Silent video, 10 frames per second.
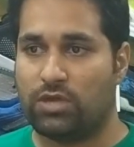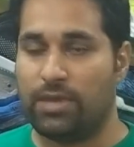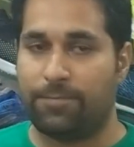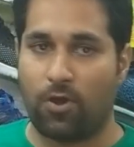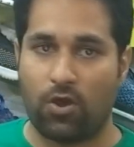
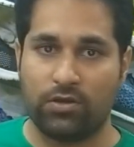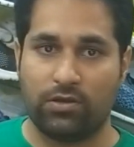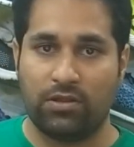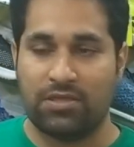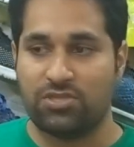keep
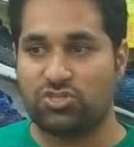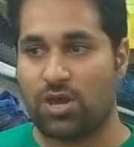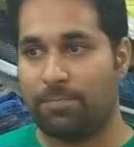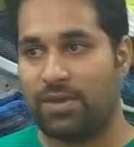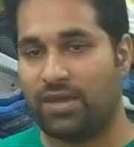on
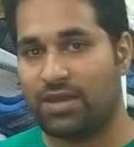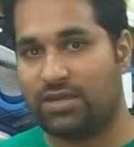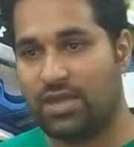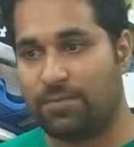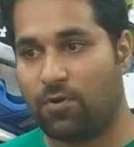jumping and
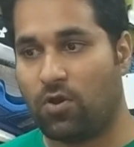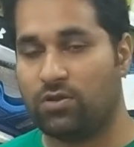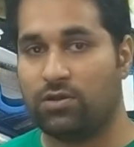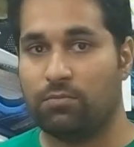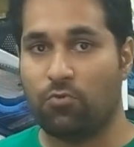keep
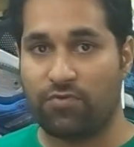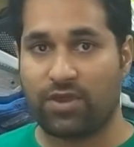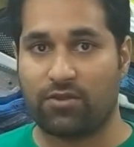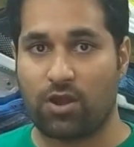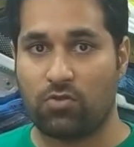on
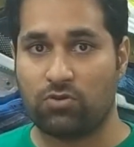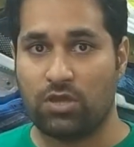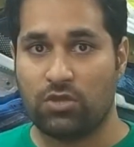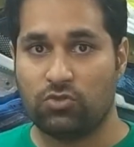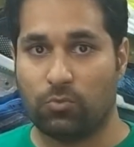moving around,
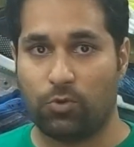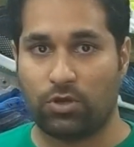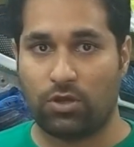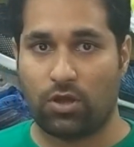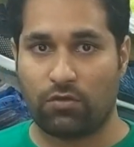you put a
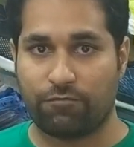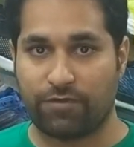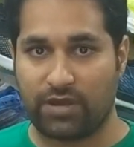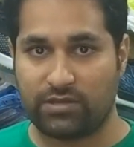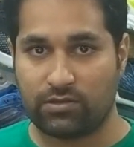lot of
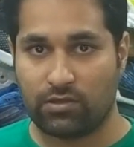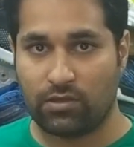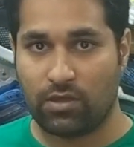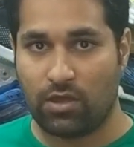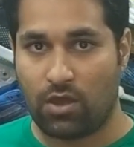weight
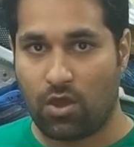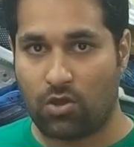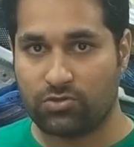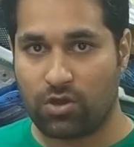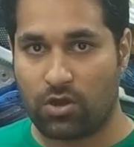
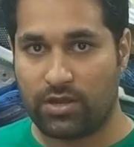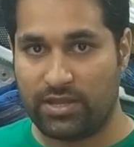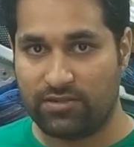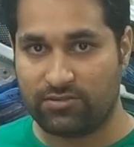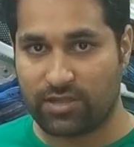on your
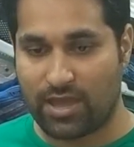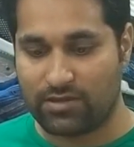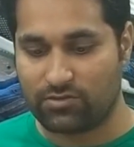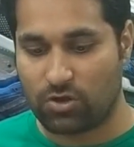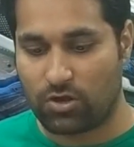heels
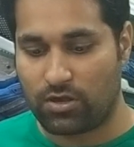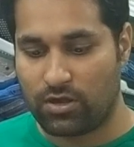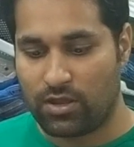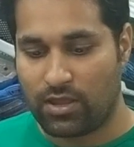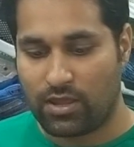and your
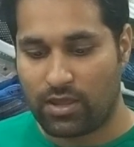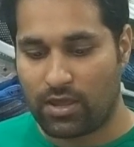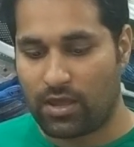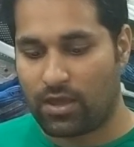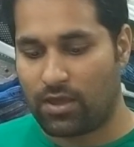
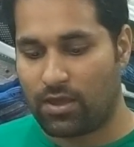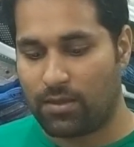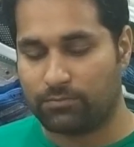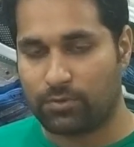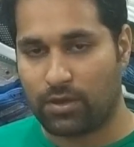
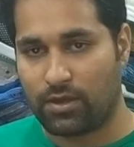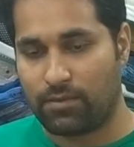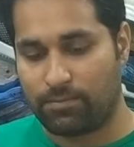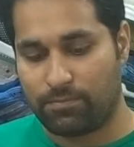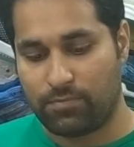
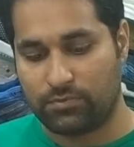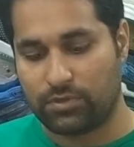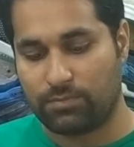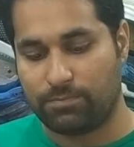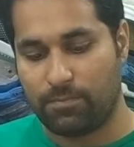
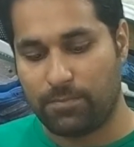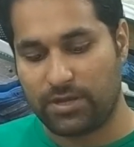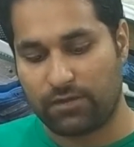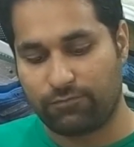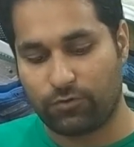the
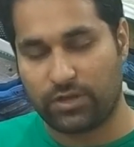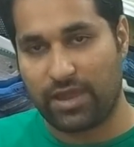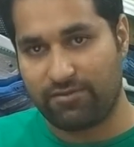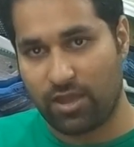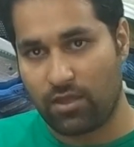middle foot
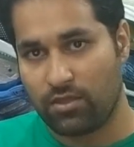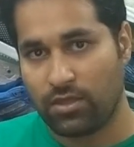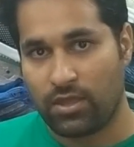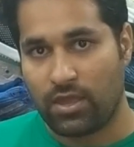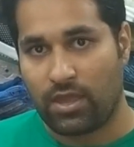area,
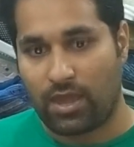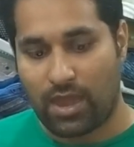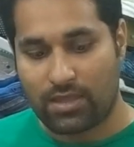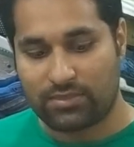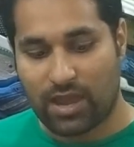
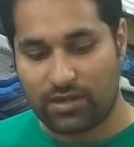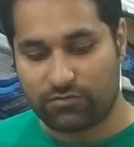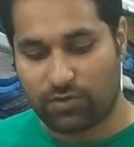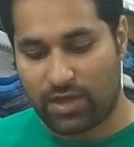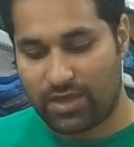and that is
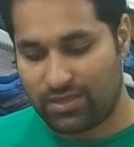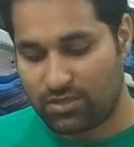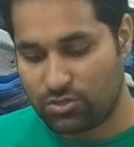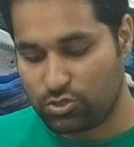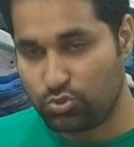why
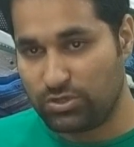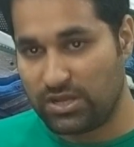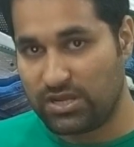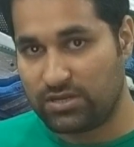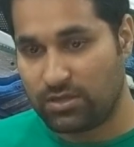you
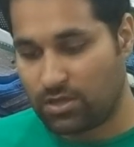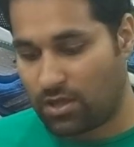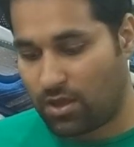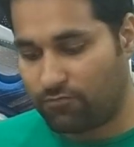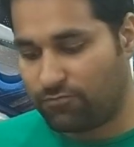need
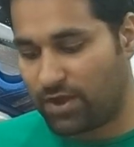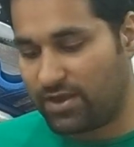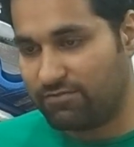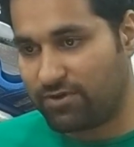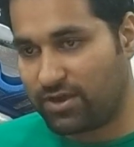a
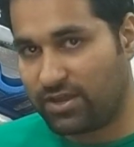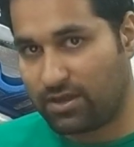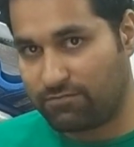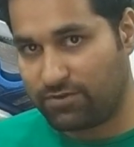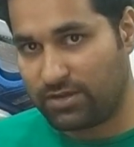very
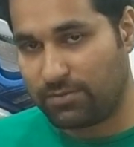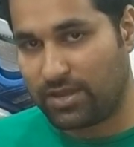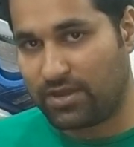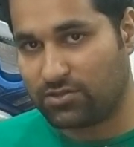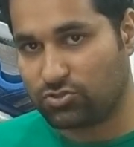comfortable
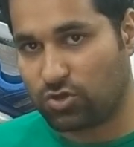and a